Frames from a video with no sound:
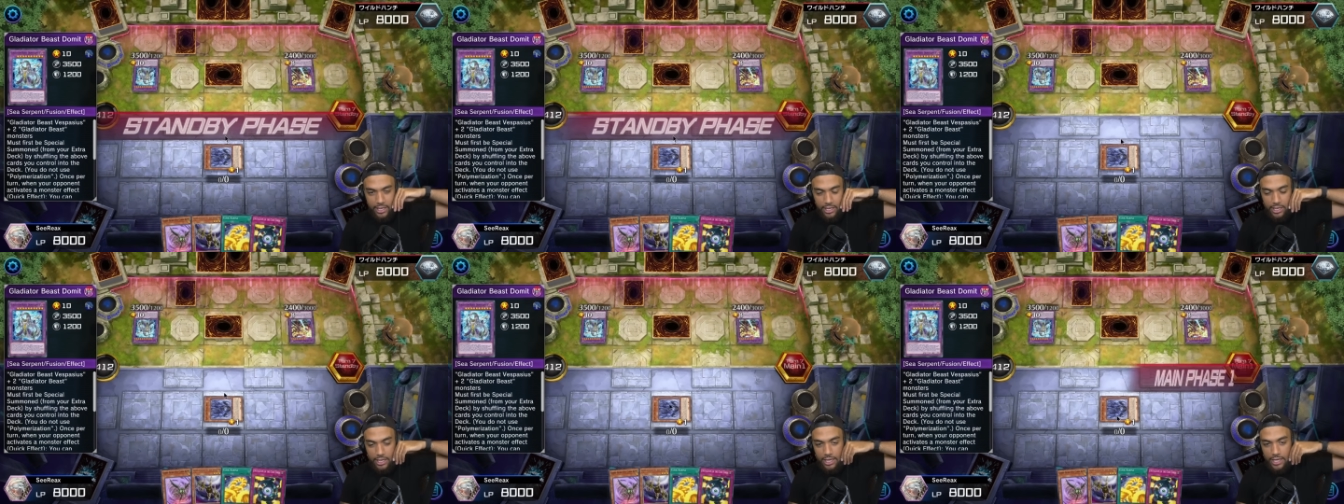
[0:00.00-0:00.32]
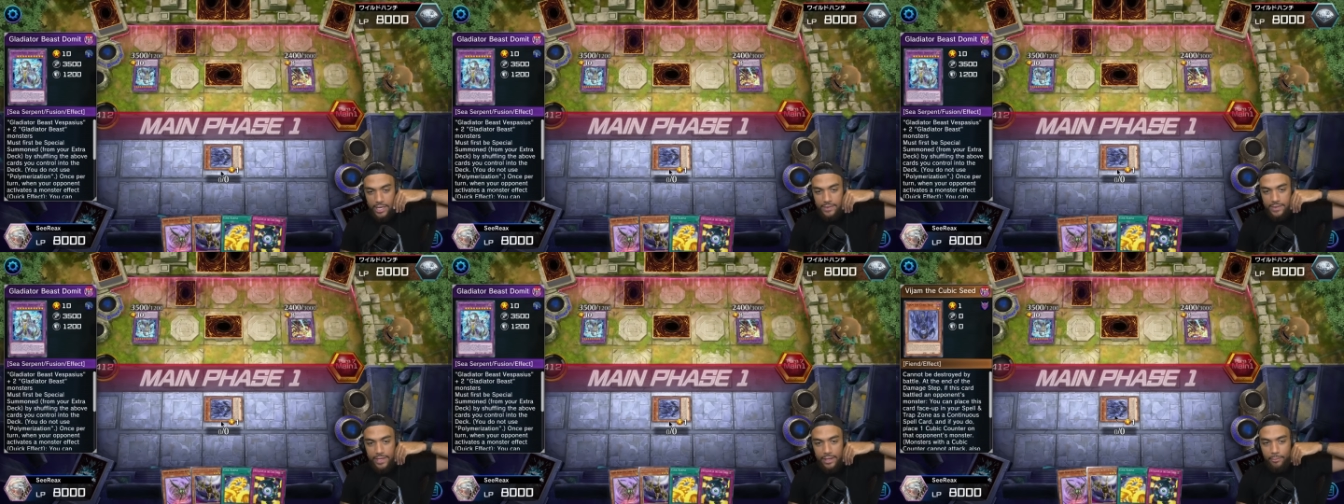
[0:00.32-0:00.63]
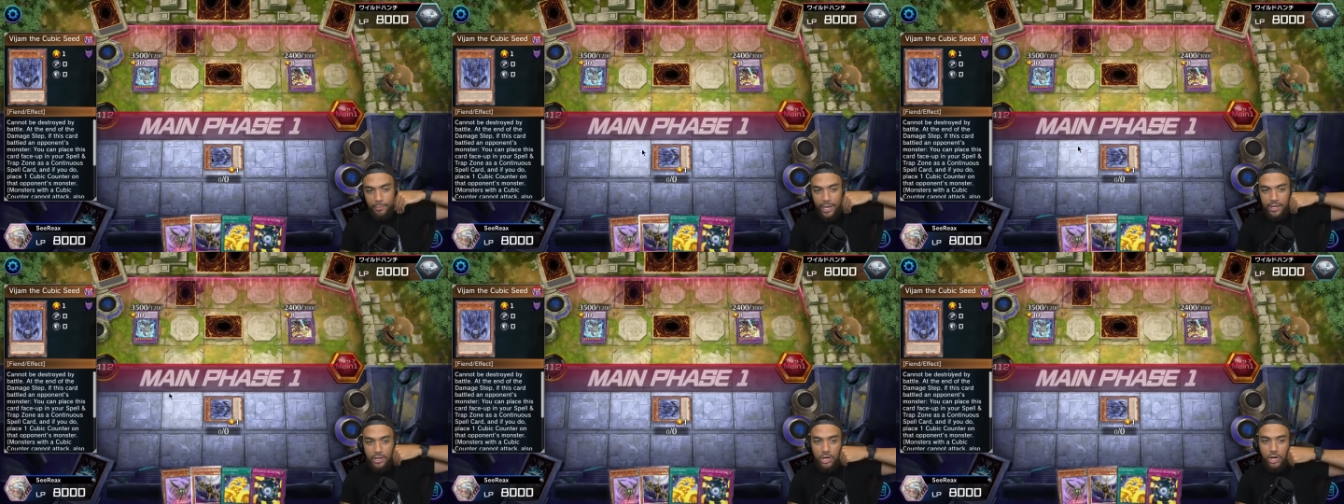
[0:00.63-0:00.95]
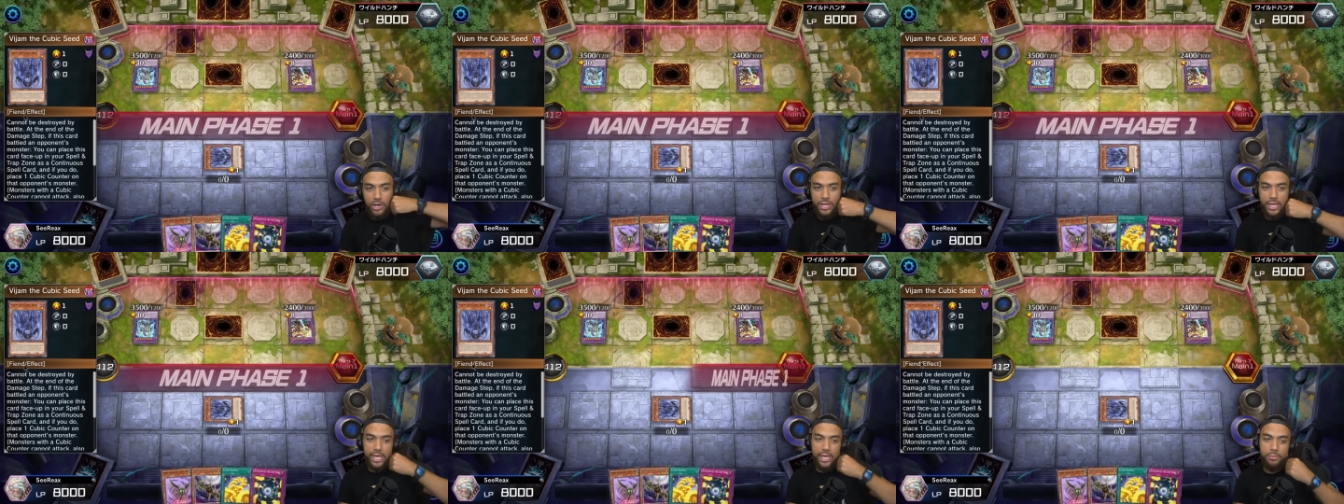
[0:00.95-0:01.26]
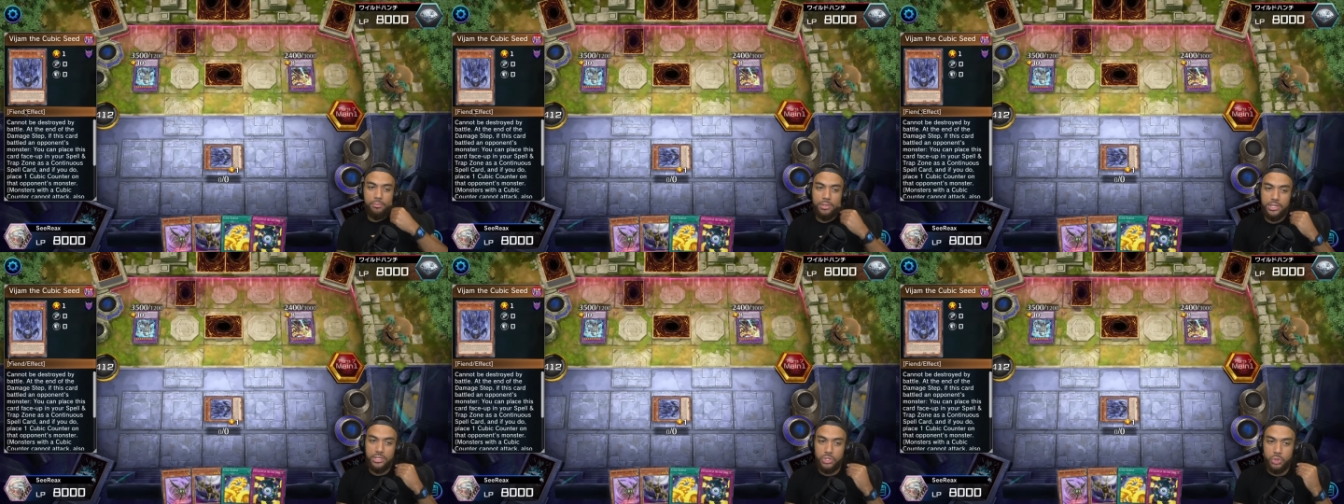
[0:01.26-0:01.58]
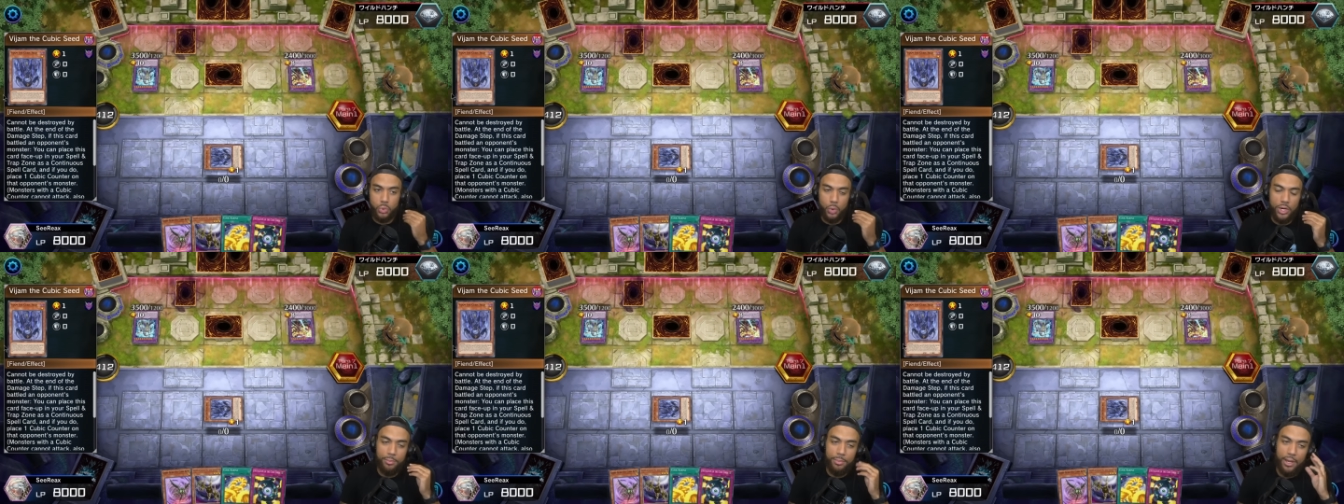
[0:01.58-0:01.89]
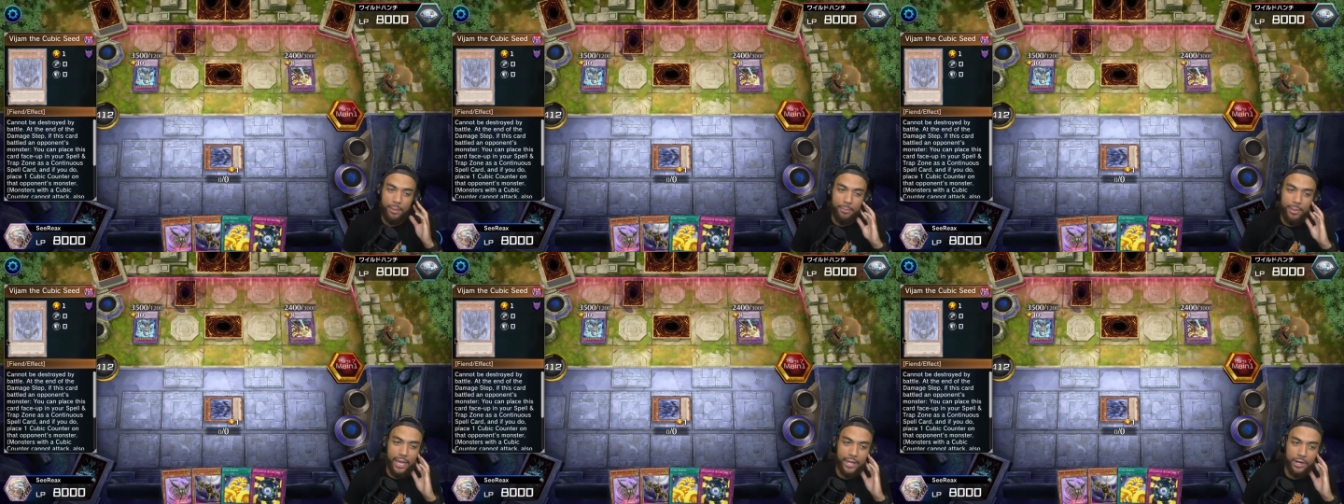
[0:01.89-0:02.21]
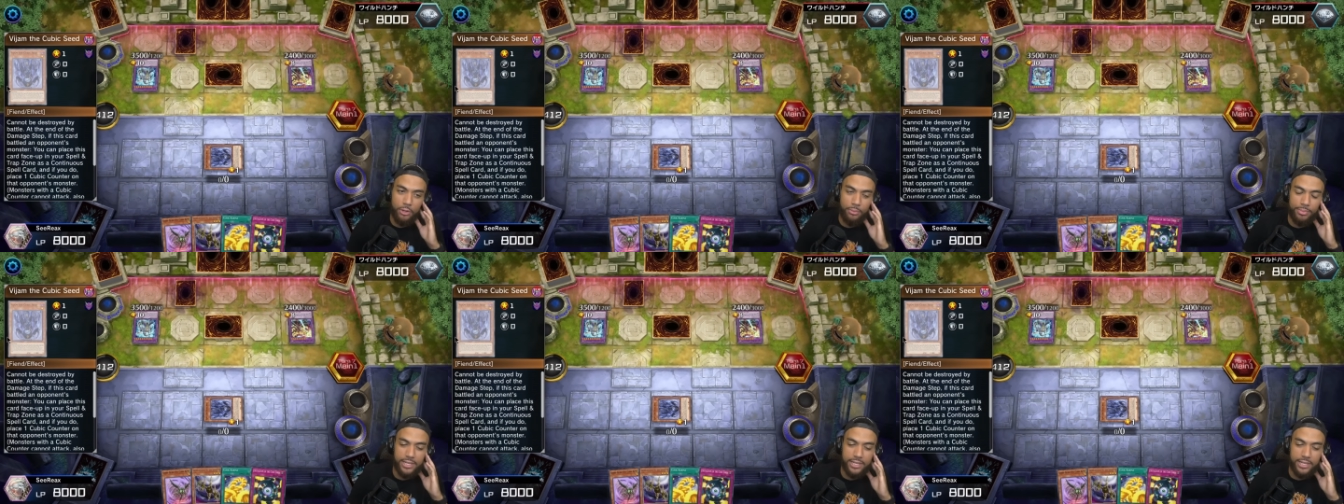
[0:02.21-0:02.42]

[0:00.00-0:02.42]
it, and then my card can't be destroyed by battle,